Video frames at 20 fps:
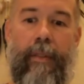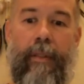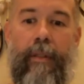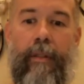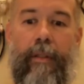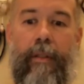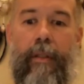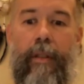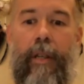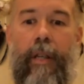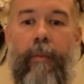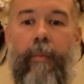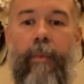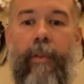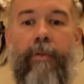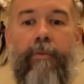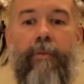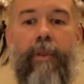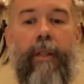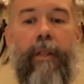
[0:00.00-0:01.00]

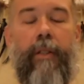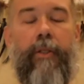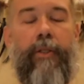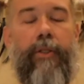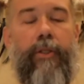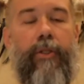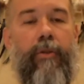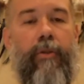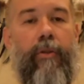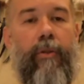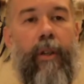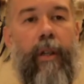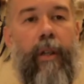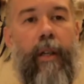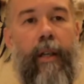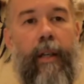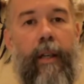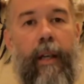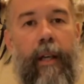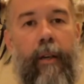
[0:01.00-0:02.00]
as well as joy
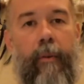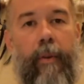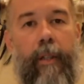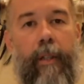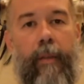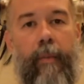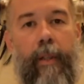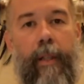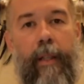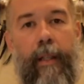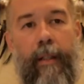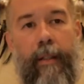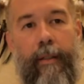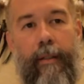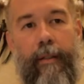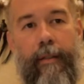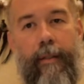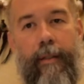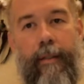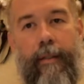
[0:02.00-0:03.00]
and equanimity.
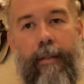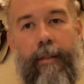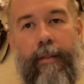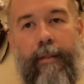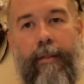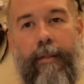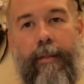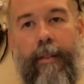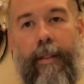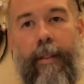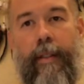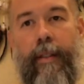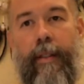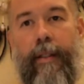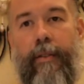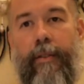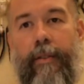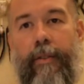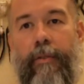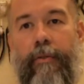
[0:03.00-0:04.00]
And
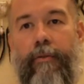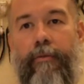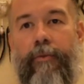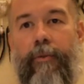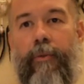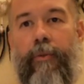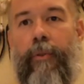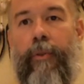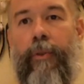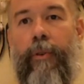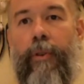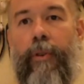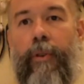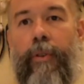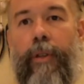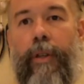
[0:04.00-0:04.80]
these are the four